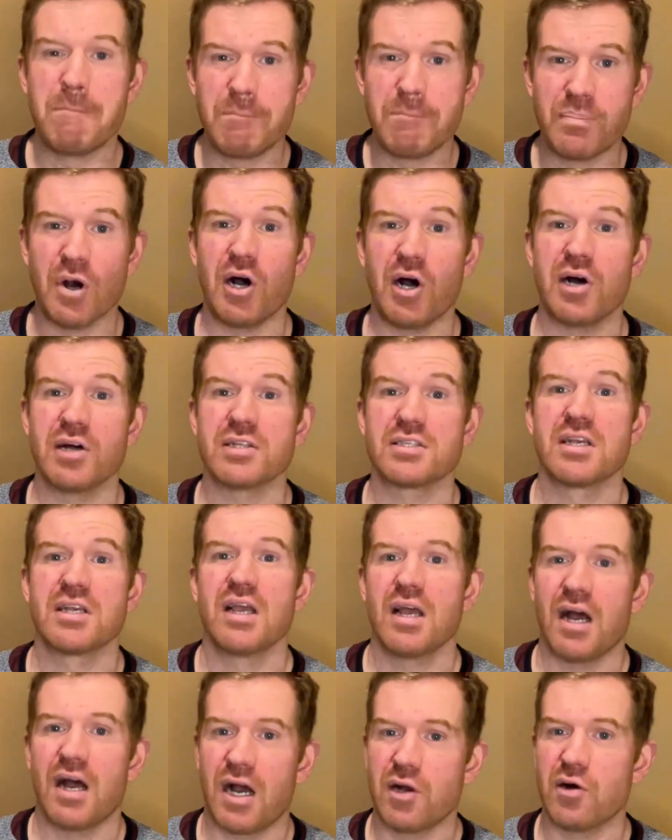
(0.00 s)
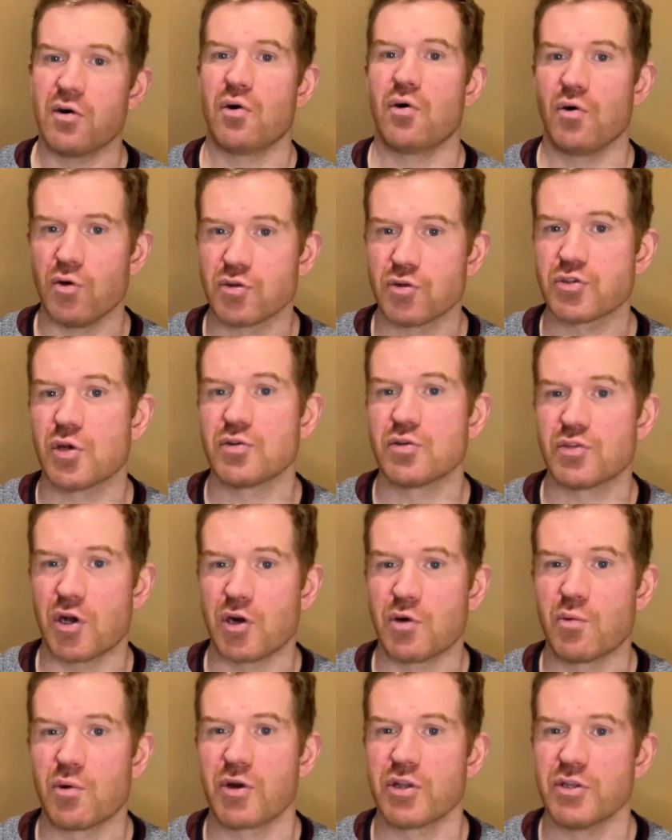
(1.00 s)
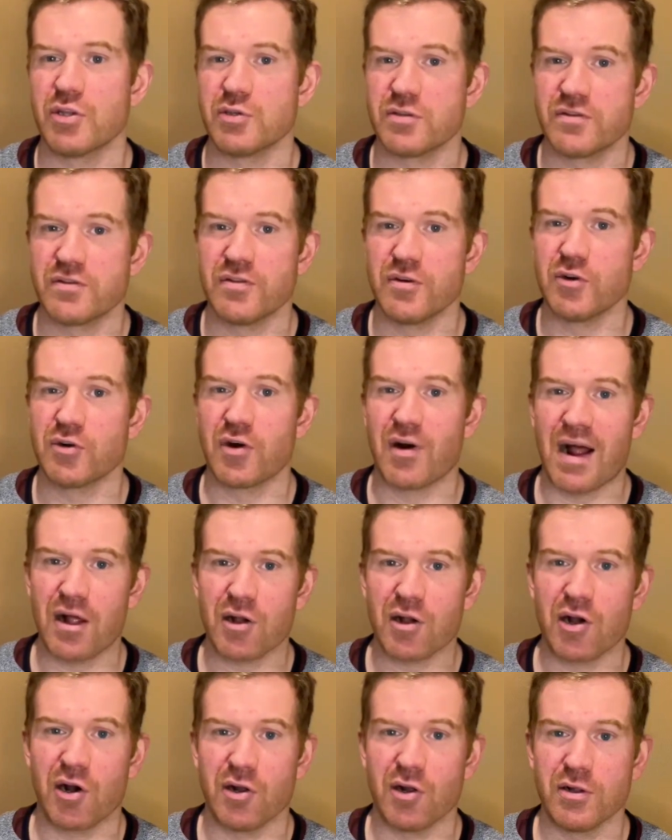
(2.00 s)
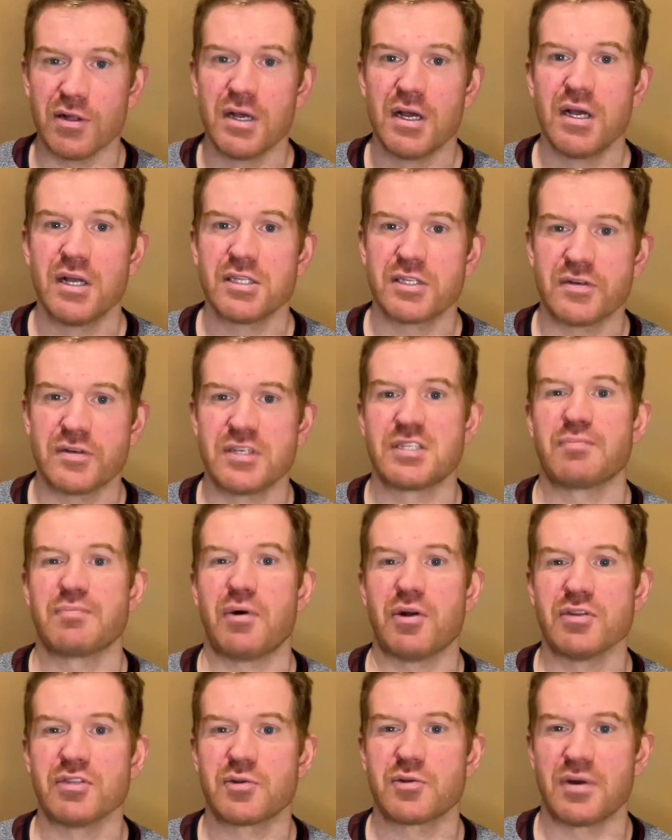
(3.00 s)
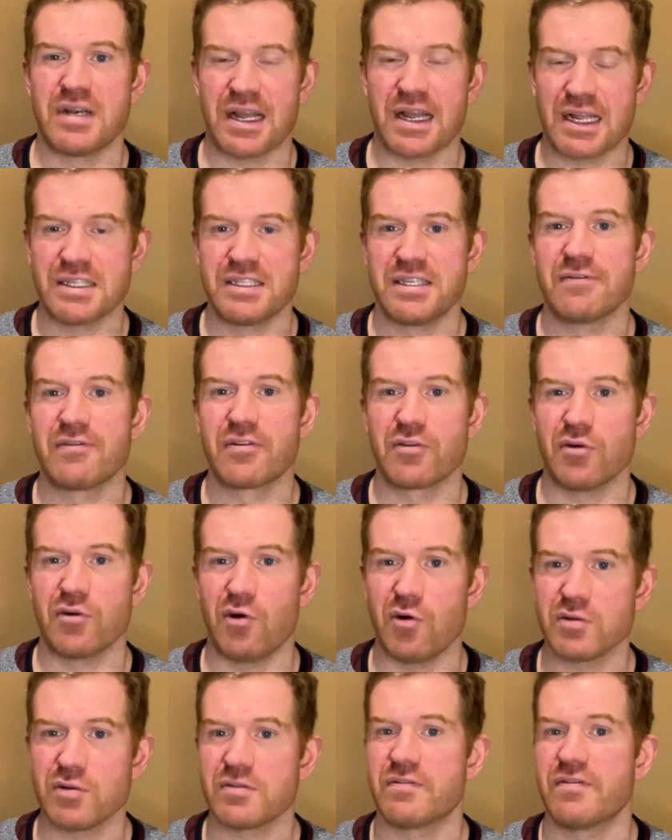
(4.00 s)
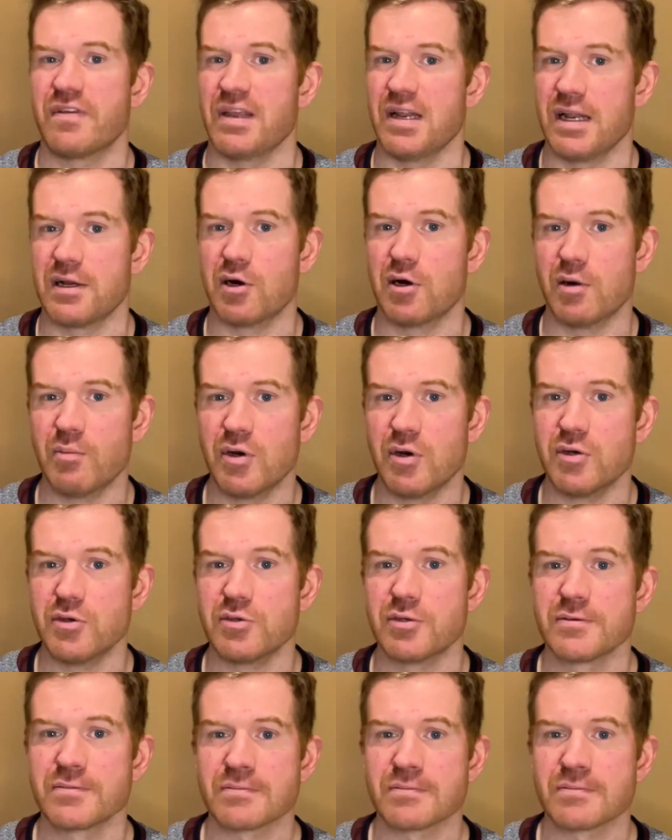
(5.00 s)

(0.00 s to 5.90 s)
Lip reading: But I also don't want to use food or alcohol to respond to a negative thought, feeling, or mood.